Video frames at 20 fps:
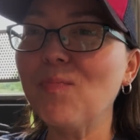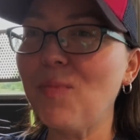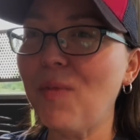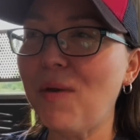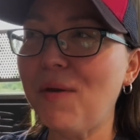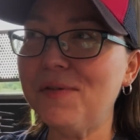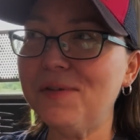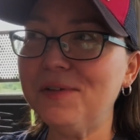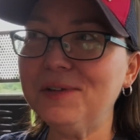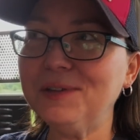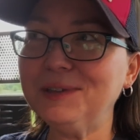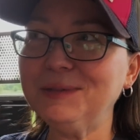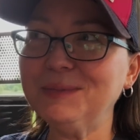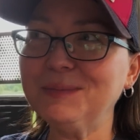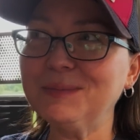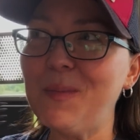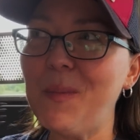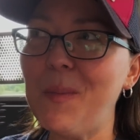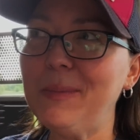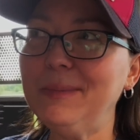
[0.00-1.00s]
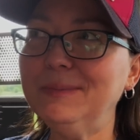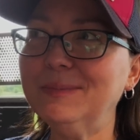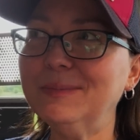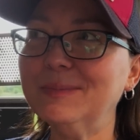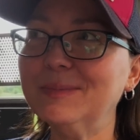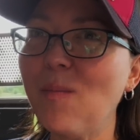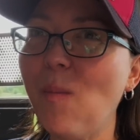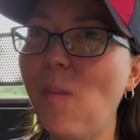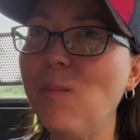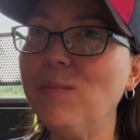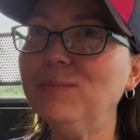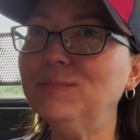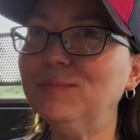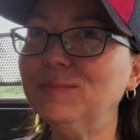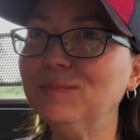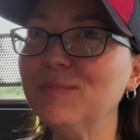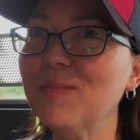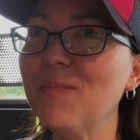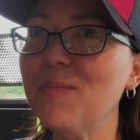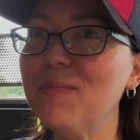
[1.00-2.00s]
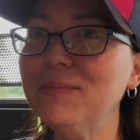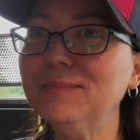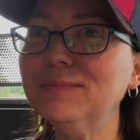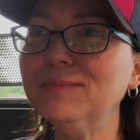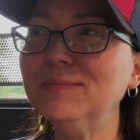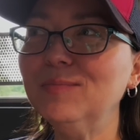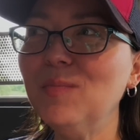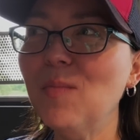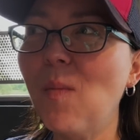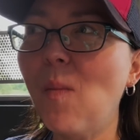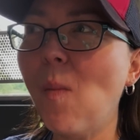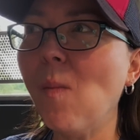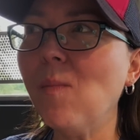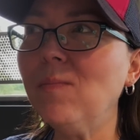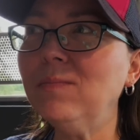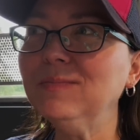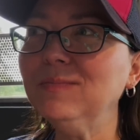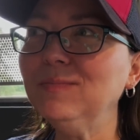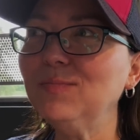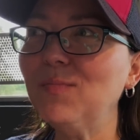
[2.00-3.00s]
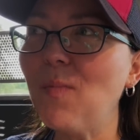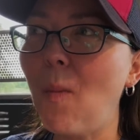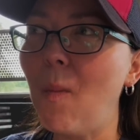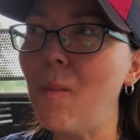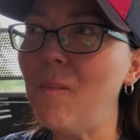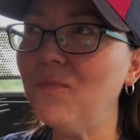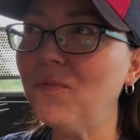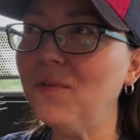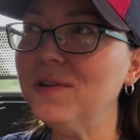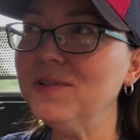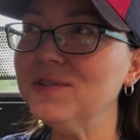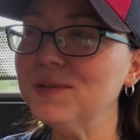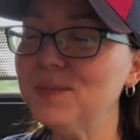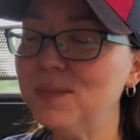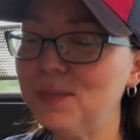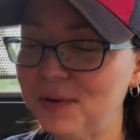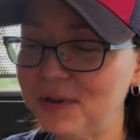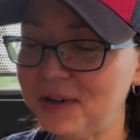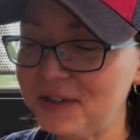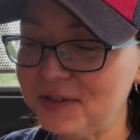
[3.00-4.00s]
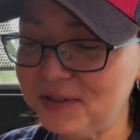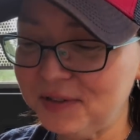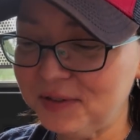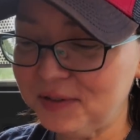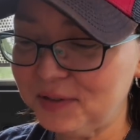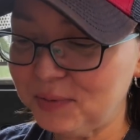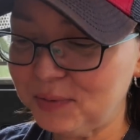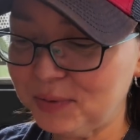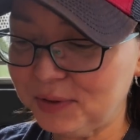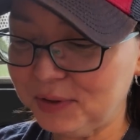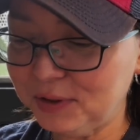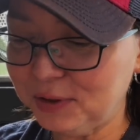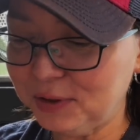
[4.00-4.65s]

I like it. It is good, right? Mm-hmm. It's surprisingly really